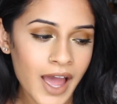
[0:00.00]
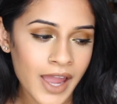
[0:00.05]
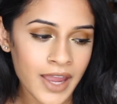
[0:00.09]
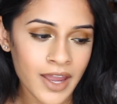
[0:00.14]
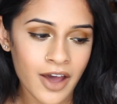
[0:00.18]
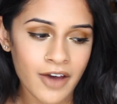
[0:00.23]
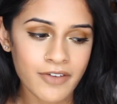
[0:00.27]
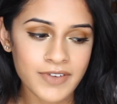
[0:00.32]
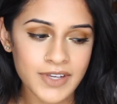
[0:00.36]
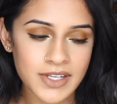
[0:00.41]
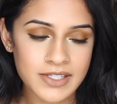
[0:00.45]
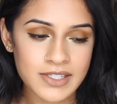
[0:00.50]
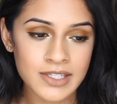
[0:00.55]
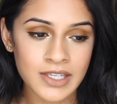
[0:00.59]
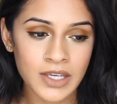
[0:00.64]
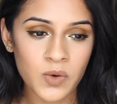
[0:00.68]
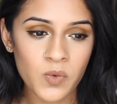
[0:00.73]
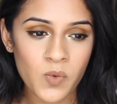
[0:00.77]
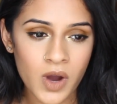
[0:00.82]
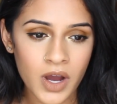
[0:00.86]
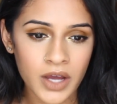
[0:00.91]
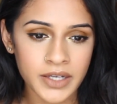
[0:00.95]
I
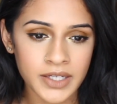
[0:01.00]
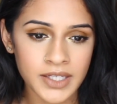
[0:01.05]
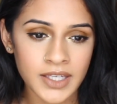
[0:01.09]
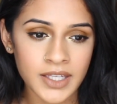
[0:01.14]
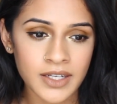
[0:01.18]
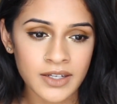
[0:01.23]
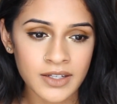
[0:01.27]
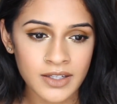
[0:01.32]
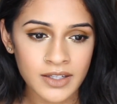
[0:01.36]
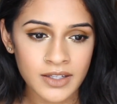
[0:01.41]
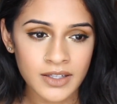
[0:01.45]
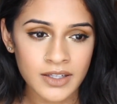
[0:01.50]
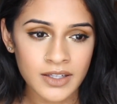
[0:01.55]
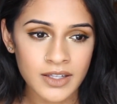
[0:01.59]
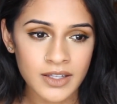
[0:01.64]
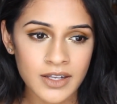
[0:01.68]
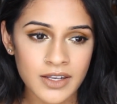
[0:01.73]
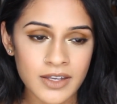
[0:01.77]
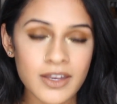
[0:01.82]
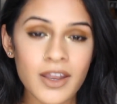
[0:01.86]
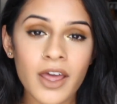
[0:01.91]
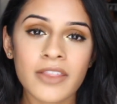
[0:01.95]
obviously wanted
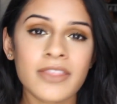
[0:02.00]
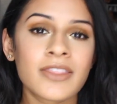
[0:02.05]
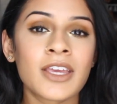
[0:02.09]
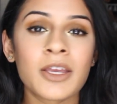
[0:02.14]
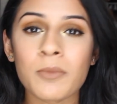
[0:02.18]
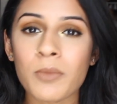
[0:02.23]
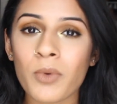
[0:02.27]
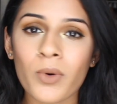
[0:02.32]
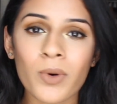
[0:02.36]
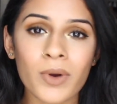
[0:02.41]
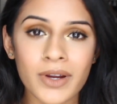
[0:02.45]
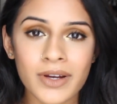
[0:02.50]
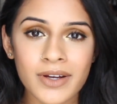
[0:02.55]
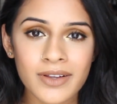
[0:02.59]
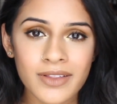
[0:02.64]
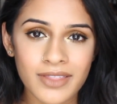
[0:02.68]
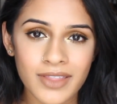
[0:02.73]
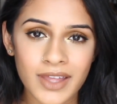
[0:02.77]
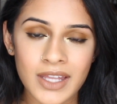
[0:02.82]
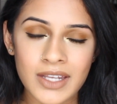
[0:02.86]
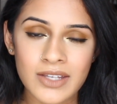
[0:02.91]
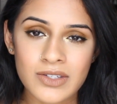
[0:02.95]
nothing more
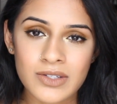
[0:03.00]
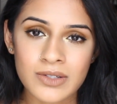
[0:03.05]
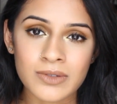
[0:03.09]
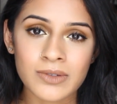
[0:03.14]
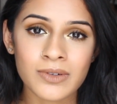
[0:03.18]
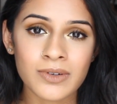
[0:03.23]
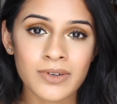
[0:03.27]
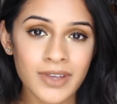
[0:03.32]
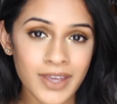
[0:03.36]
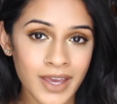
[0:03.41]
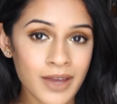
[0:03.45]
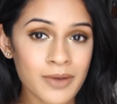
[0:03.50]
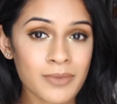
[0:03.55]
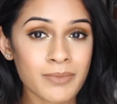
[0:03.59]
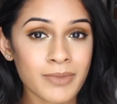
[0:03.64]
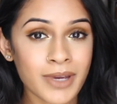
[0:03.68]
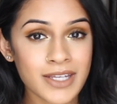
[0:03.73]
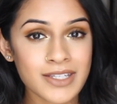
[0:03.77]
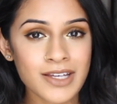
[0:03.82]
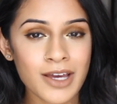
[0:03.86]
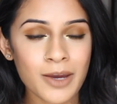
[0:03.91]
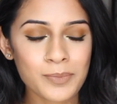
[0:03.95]
than to get
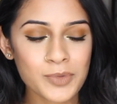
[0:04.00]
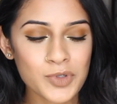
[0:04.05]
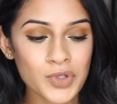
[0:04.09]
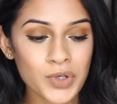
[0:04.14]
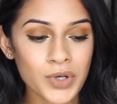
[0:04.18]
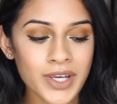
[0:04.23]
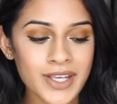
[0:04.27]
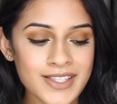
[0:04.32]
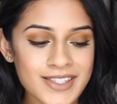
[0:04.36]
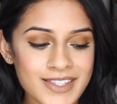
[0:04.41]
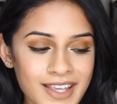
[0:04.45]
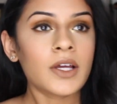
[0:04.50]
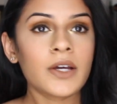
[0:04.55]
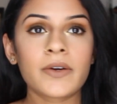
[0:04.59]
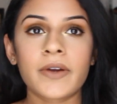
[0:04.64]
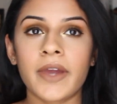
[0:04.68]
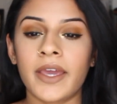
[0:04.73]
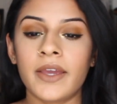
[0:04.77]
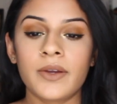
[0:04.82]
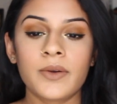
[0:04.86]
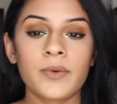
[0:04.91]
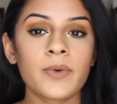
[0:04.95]
my top choice.
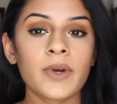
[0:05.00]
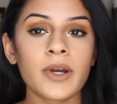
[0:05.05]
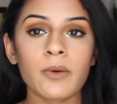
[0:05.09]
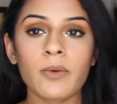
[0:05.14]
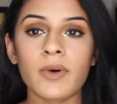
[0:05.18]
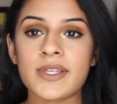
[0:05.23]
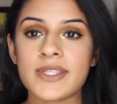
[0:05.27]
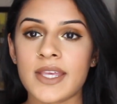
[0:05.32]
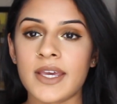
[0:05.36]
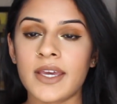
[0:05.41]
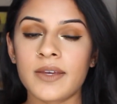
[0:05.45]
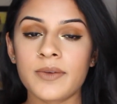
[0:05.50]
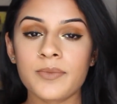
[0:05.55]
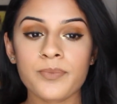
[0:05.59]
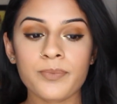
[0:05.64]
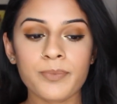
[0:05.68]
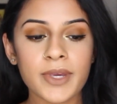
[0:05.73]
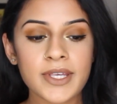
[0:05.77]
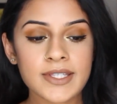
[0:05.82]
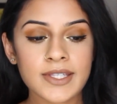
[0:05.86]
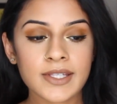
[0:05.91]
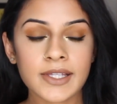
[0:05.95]
Okay, where was I?
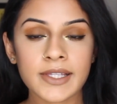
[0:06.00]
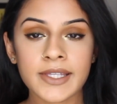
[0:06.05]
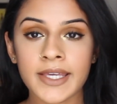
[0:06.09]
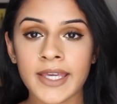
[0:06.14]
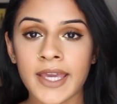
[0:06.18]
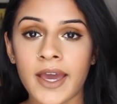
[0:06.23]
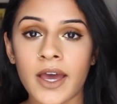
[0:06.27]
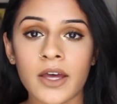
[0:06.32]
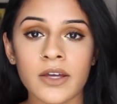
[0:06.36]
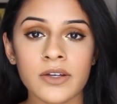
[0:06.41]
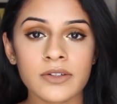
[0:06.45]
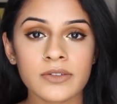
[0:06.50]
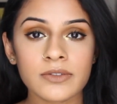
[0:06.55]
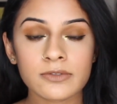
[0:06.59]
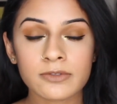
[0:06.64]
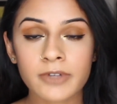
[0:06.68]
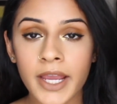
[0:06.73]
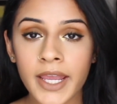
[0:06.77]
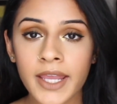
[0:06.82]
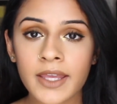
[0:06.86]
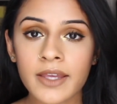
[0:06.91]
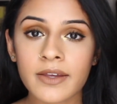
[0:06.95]
Basically, yeah,
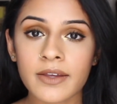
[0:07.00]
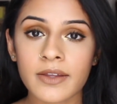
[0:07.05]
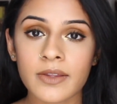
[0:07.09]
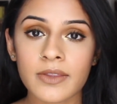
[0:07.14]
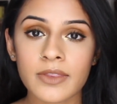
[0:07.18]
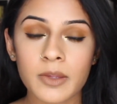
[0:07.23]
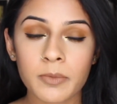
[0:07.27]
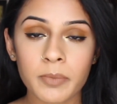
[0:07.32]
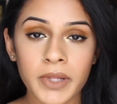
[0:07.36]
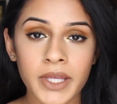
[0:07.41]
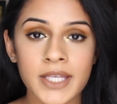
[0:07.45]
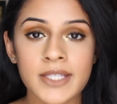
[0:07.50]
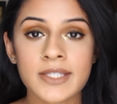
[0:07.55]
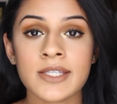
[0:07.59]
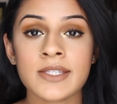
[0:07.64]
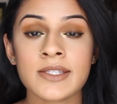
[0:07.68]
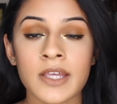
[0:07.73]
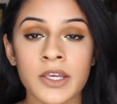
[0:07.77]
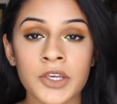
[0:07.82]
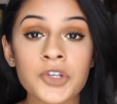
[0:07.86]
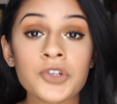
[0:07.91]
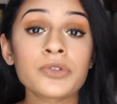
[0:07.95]
rank the
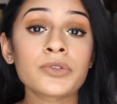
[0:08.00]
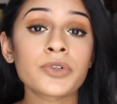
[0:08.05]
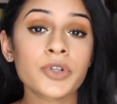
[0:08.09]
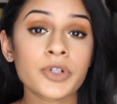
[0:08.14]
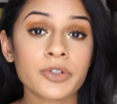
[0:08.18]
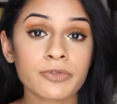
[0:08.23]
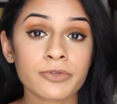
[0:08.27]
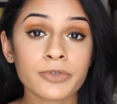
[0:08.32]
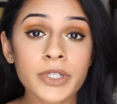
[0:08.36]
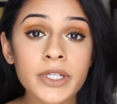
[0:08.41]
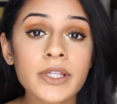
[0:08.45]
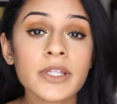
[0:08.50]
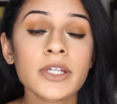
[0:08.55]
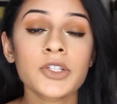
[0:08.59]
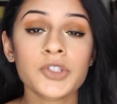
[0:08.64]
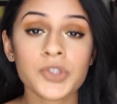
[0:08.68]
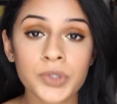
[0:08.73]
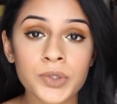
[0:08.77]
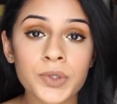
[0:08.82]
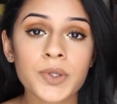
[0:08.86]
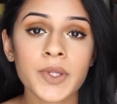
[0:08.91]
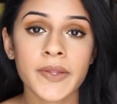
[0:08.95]
places that you really
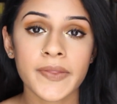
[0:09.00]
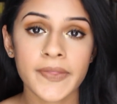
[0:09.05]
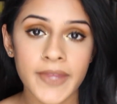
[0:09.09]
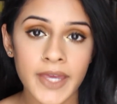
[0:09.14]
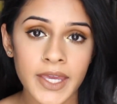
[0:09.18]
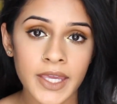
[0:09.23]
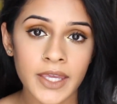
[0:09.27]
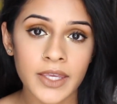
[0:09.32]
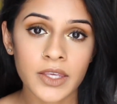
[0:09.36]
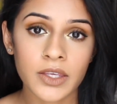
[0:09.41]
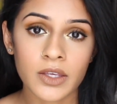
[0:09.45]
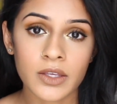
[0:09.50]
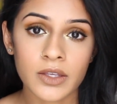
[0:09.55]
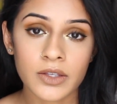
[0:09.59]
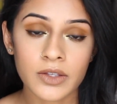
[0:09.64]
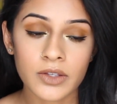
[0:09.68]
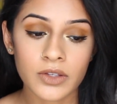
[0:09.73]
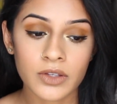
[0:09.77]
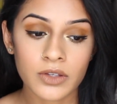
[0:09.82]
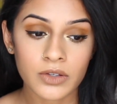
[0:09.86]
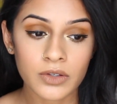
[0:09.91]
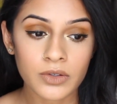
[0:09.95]
truly think
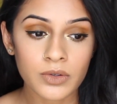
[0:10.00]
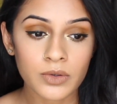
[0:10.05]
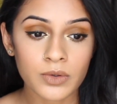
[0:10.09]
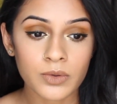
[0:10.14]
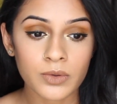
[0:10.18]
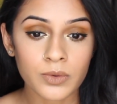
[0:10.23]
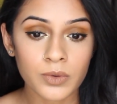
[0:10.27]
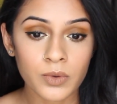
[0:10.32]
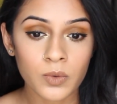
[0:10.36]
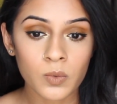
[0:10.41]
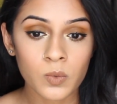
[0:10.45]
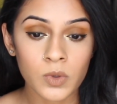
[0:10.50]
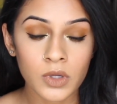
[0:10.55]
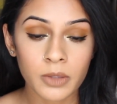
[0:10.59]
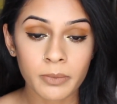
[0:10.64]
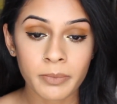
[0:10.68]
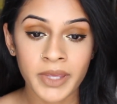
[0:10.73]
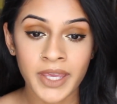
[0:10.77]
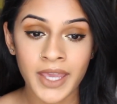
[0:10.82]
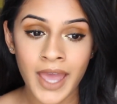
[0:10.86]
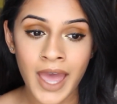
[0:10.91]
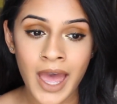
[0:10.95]
you
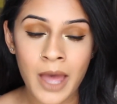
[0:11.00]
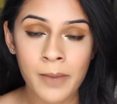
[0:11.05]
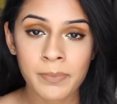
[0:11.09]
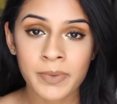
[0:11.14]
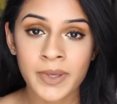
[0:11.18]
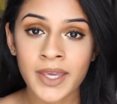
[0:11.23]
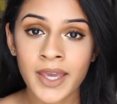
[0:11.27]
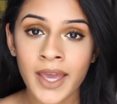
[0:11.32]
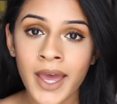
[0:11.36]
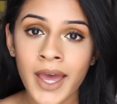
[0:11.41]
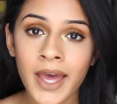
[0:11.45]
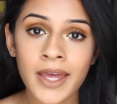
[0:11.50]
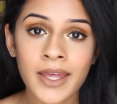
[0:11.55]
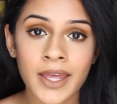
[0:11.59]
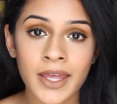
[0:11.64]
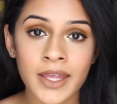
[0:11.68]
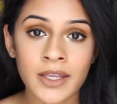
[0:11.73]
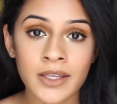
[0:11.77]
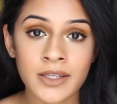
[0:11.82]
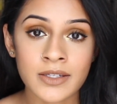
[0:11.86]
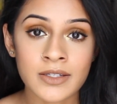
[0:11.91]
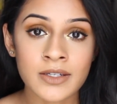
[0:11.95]
will be happy at
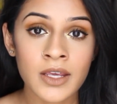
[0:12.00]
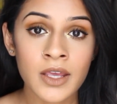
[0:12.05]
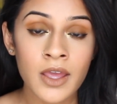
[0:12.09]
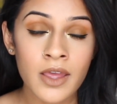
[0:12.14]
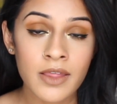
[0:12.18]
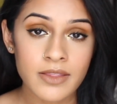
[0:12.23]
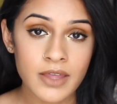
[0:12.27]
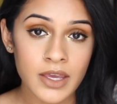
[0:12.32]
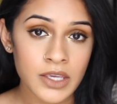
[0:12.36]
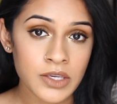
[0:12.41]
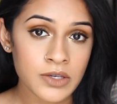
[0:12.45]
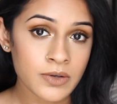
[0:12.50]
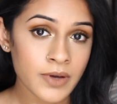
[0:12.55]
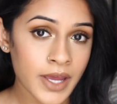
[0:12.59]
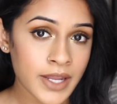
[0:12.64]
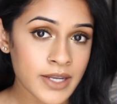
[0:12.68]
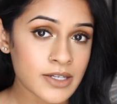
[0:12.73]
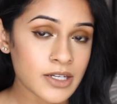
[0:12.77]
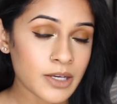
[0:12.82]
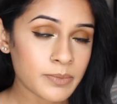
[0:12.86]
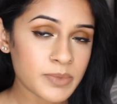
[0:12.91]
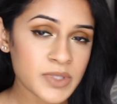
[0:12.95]
and that you
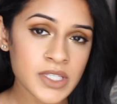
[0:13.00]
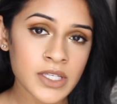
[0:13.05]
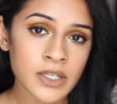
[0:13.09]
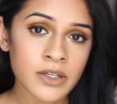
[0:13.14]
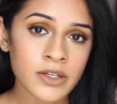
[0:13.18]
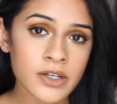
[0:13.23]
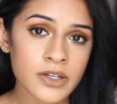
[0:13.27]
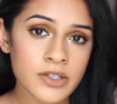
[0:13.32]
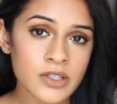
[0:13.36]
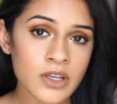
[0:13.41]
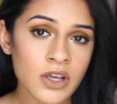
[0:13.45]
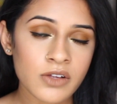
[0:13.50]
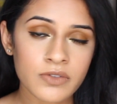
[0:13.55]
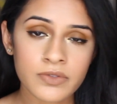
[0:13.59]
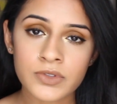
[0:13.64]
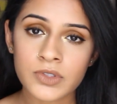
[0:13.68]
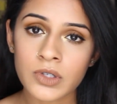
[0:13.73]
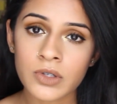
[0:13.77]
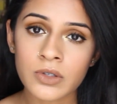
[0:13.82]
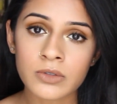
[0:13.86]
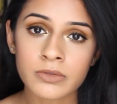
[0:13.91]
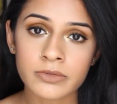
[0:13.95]
end up seeing
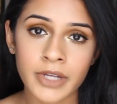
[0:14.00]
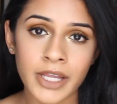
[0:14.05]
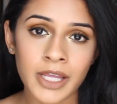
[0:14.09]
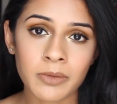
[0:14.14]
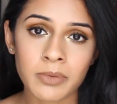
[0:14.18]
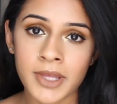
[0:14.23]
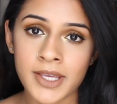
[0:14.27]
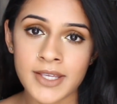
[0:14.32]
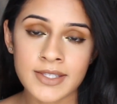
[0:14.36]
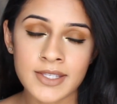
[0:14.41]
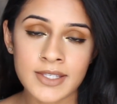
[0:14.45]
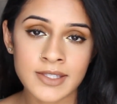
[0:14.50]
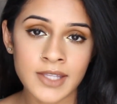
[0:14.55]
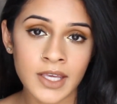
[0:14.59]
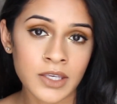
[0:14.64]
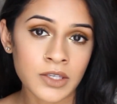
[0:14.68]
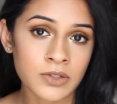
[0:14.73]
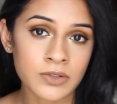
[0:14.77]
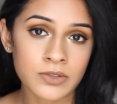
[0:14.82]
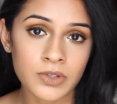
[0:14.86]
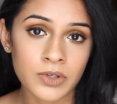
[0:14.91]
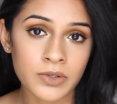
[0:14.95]
yourself. Don't rank places
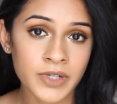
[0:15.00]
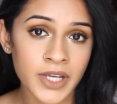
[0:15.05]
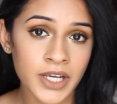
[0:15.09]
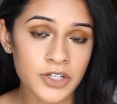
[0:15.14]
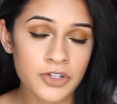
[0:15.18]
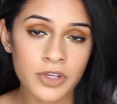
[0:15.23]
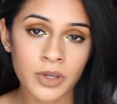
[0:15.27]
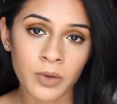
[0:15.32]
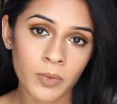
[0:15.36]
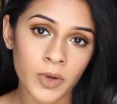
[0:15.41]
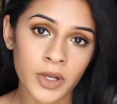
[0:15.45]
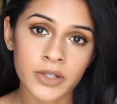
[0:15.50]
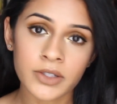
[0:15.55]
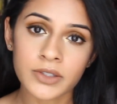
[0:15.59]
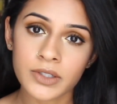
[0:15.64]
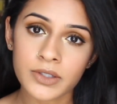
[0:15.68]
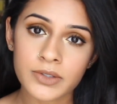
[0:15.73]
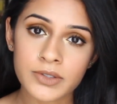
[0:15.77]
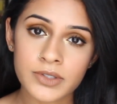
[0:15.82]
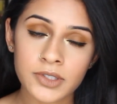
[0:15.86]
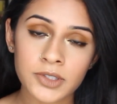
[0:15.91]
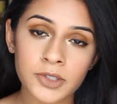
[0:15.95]
that you don't actually want to
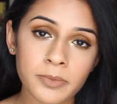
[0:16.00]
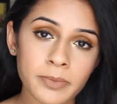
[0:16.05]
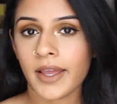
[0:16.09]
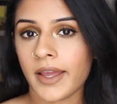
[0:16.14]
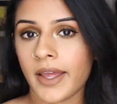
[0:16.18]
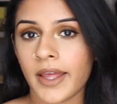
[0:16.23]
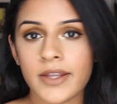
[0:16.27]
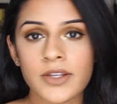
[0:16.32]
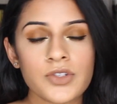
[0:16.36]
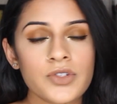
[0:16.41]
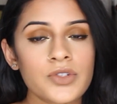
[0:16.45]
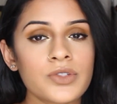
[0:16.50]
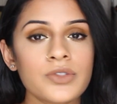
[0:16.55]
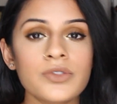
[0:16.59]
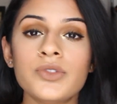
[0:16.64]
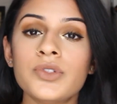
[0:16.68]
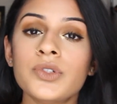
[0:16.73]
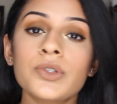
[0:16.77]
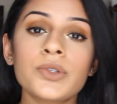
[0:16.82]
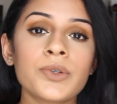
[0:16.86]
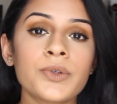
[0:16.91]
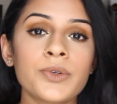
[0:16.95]
go to,
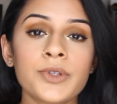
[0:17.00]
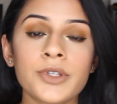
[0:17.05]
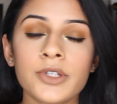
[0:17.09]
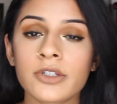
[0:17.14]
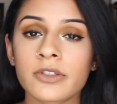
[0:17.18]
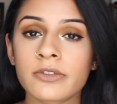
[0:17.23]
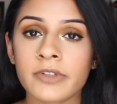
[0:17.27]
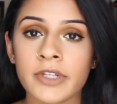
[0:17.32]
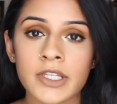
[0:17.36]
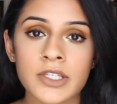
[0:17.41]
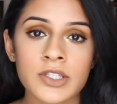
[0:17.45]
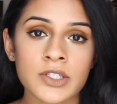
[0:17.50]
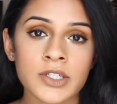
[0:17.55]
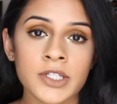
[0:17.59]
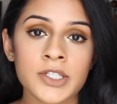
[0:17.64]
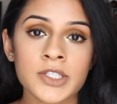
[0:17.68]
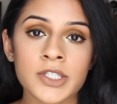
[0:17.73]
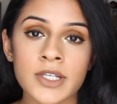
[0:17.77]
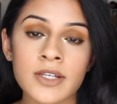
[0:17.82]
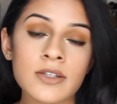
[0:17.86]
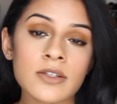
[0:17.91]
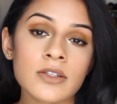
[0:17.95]
and do your
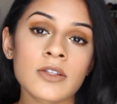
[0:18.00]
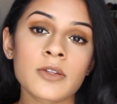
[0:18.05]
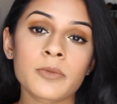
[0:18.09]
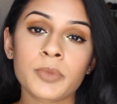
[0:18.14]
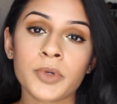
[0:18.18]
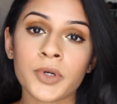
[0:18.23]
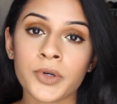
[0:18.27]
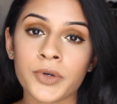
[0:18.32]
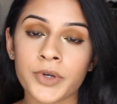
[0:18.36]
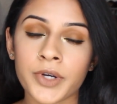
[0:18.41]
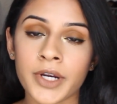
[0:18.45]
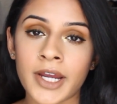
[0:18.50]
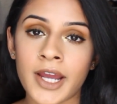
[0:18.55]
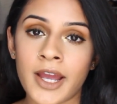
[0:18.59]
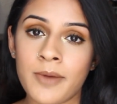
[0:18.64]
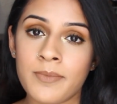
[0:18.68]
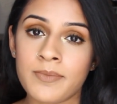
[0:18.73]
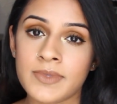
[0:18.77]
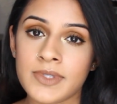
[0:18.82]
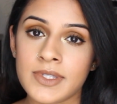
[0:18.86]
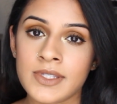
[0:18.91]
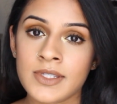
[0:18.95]
research into the
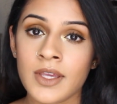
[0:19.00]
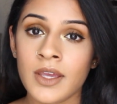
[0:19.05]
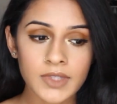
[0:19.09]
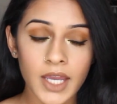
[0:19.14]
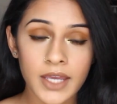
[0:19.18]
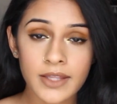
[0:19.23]
programs.